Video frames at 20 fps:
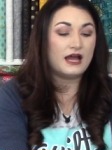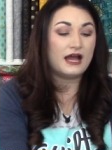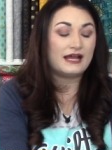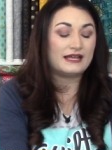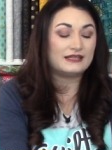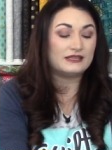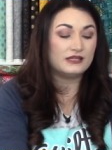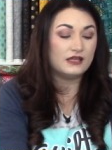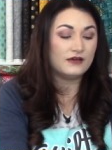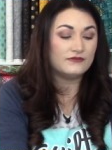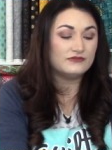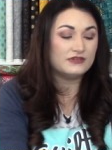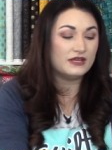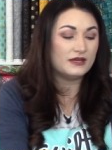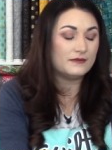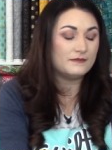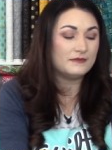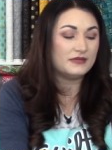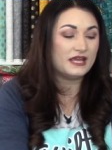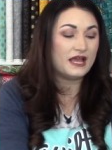I love
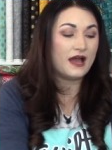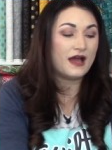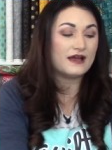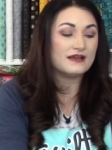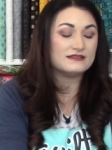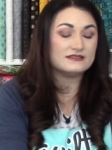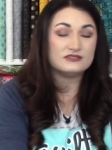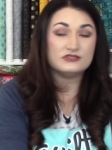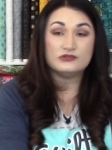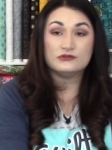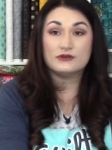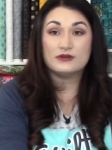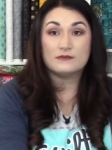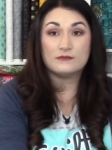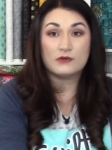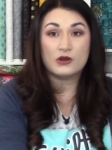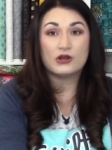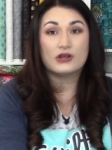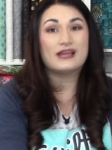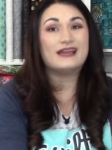them because you can
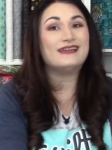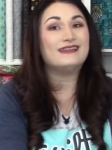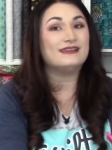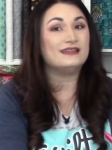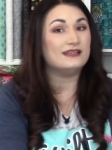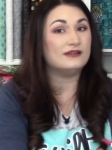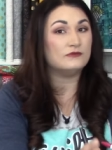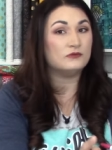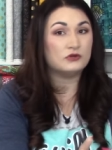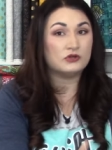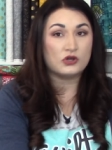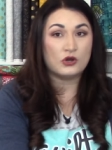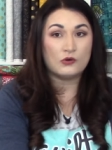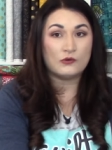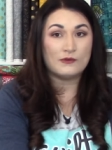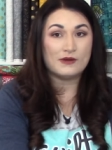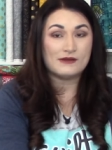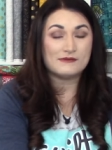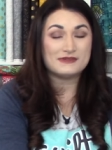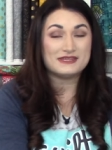mark it and it will go
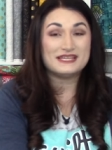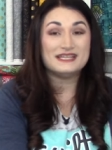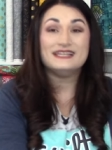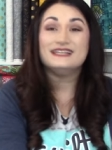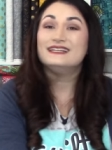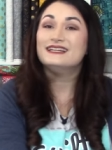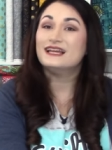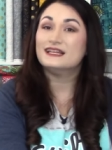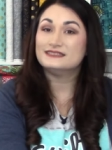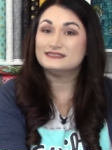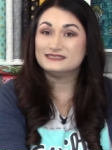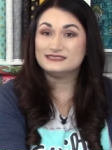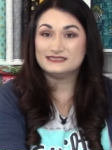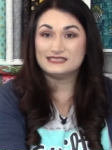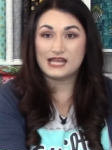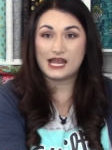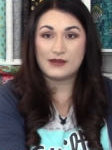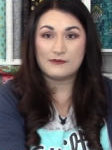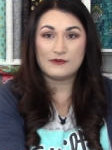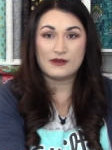away with heat and
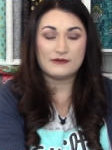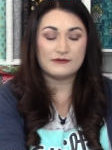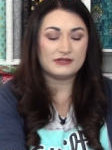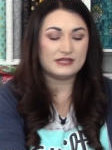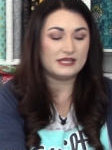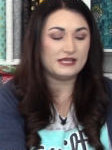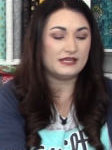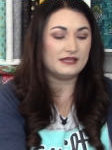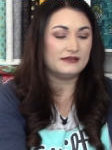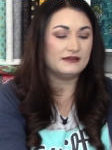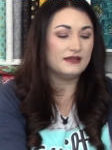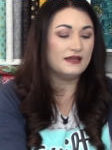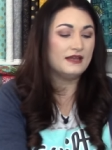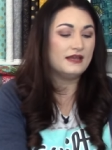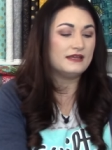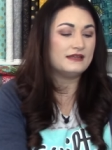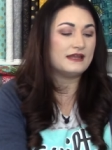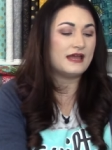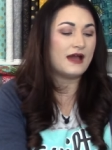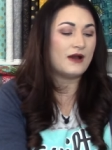stay away with heat.
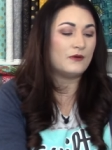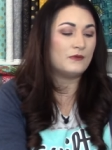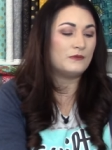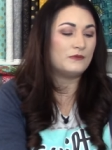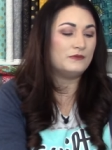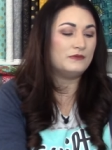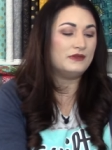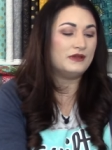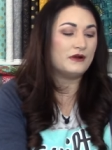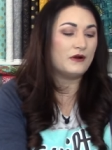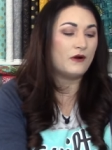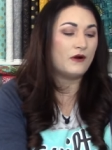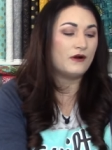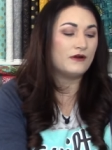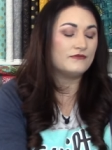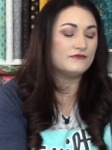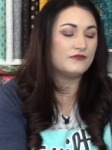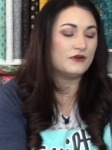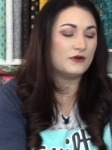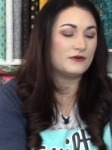Now, there
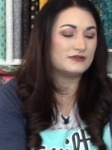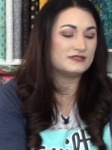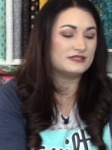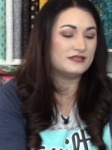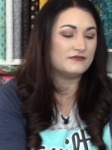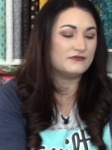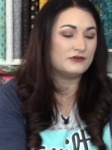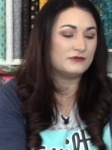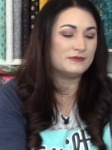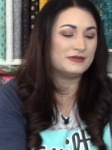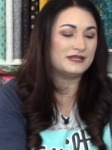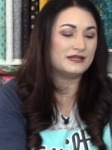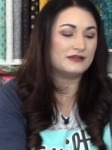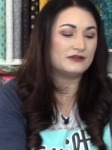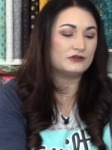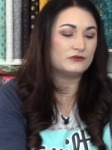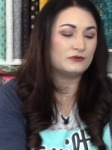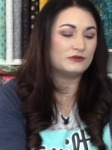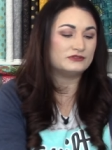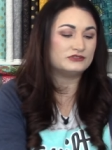are folks, and if you're a
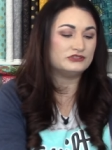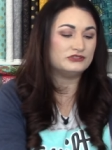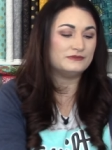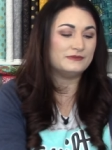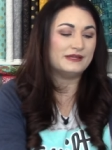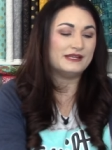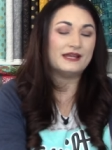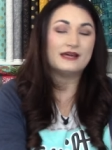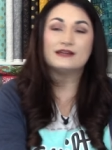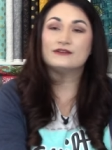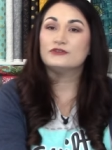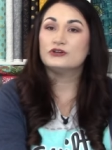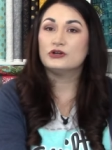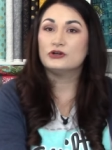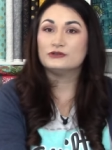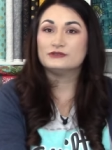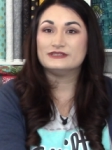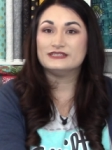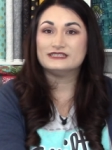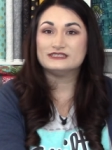beginner quilter, you may not have
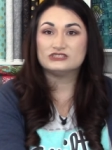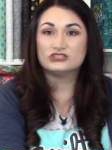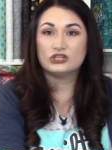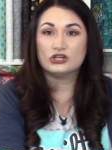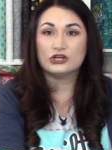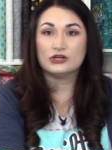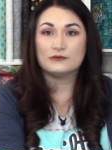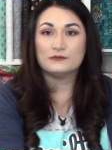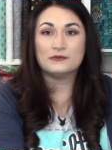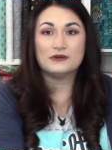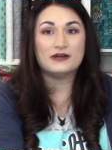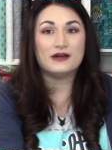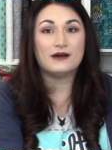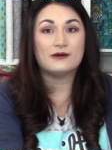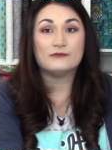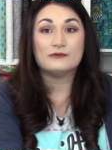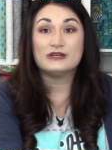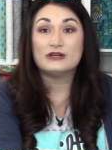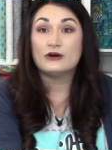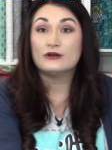heard this term.
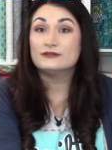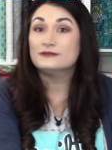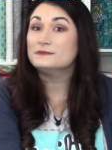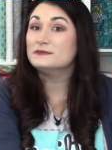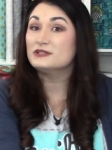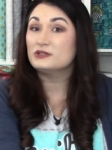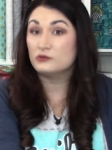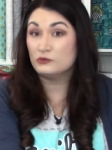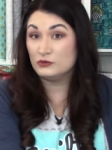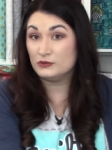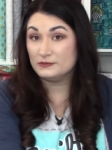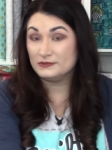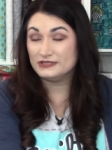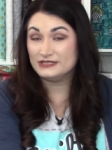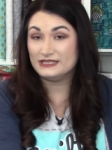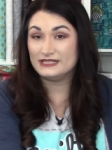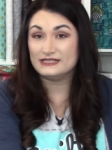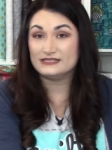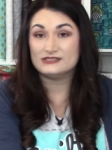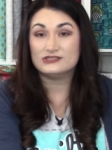Uh, we call them the quilt
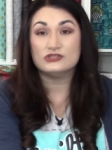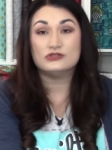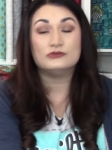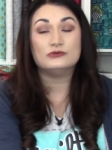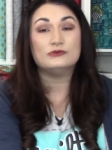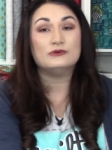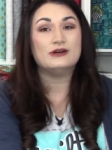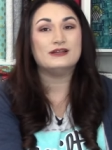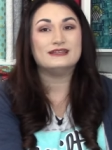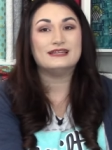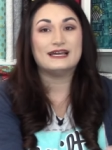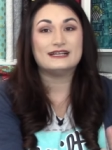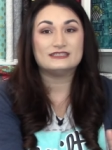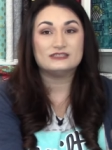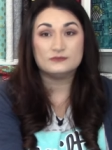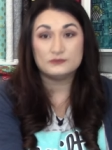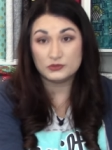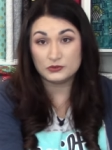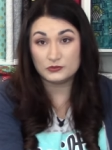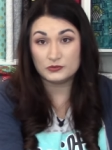police who like
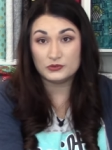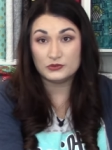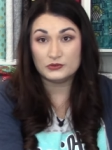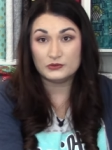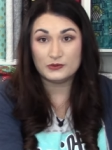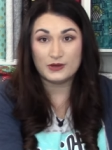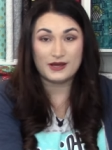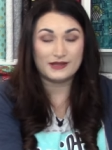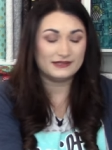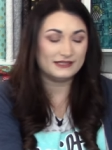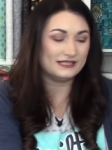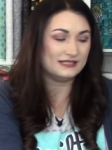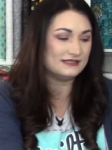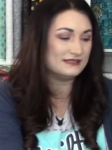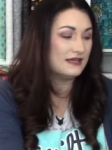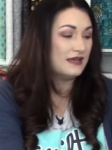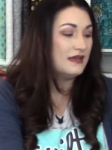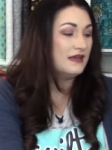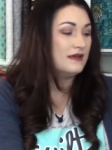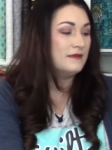to poo-poo on
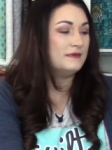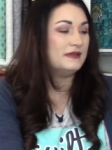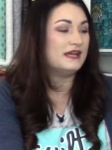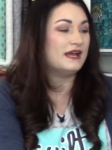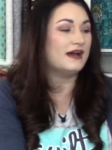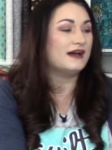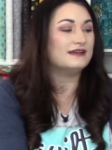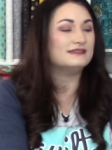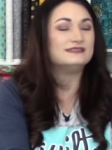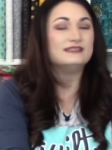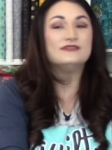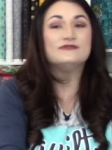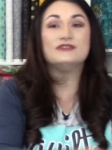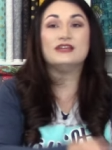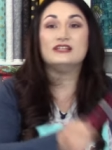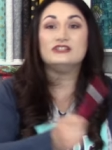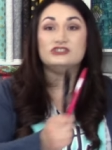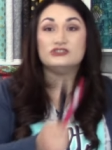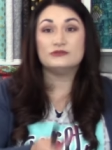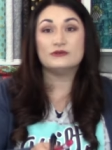these because if
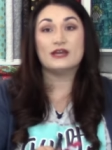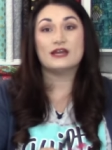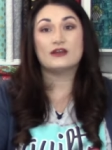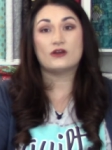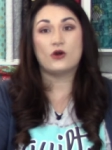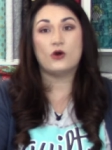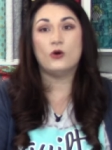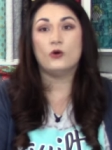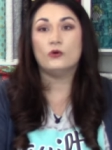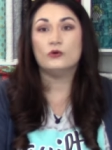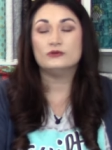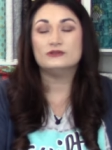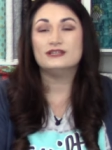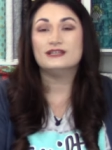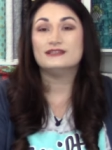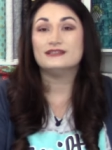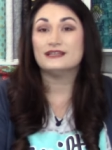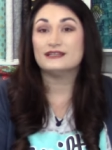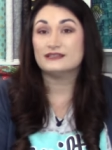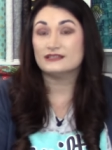they do get cold,
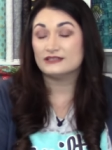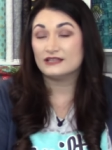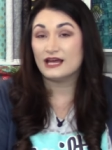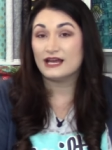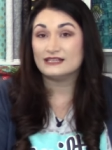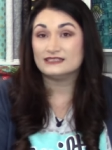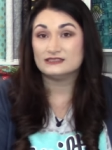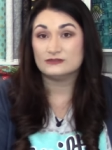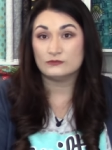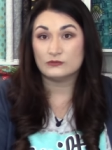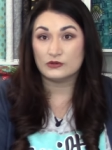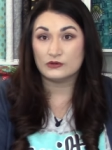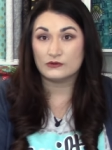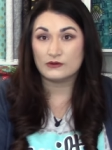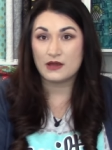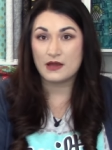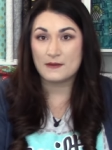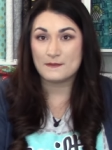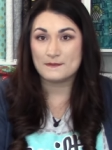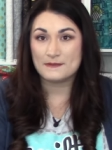then then the lines will
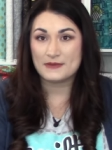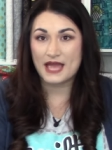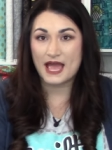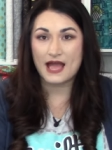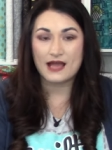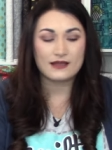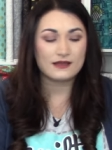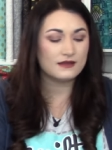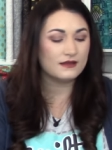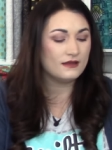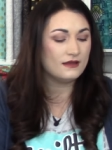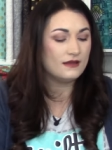come back.